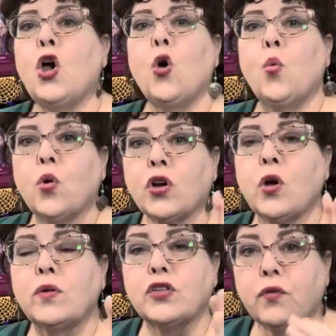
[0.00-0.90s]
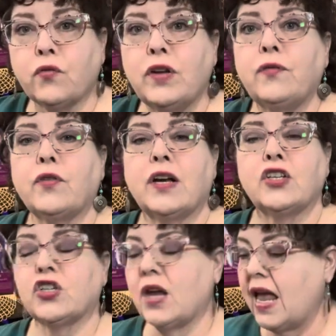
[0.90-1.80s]
we're going to
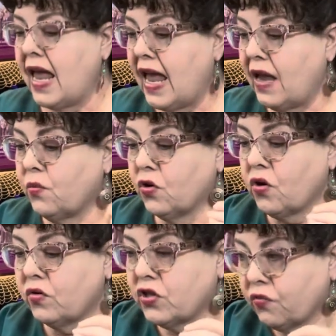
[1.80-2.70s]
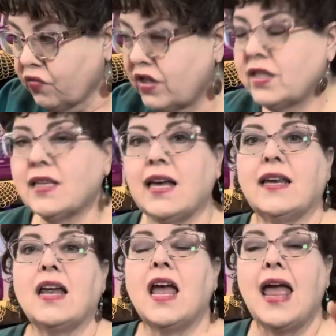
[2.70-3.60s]
refresh and we're going to reset
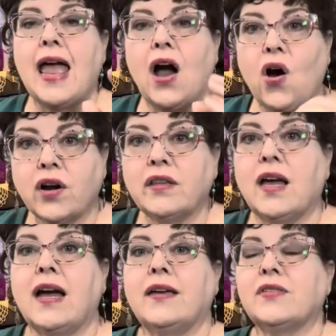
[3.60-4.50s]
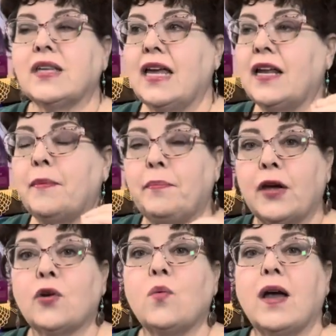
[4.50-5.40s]
our lives in a
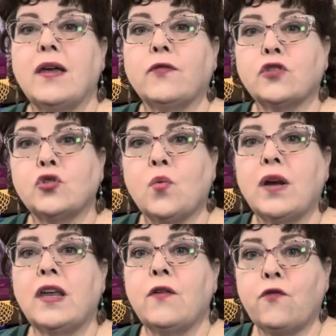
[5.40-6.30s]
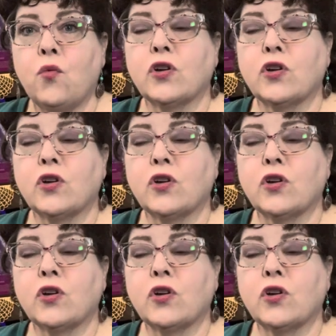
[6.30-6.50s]
better way for 24.